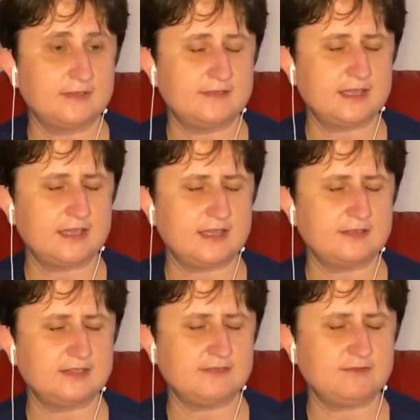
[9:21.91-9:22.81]
the
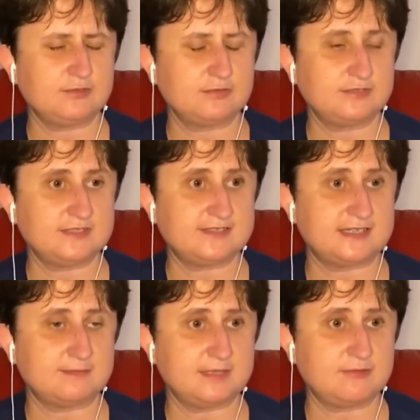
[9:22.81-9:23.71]
difficulties
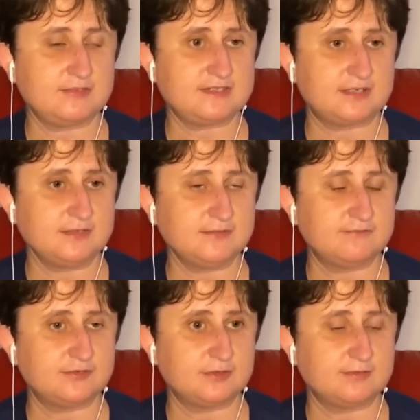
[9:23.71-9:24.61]
that may result
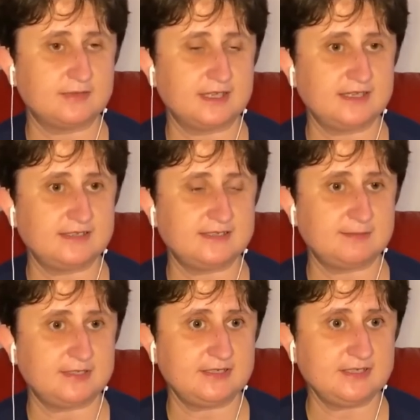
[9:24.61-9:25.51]
from a
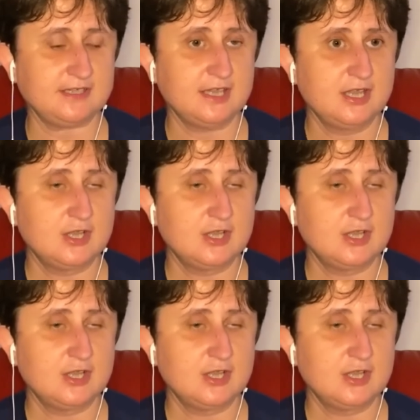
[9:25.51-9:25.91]
disability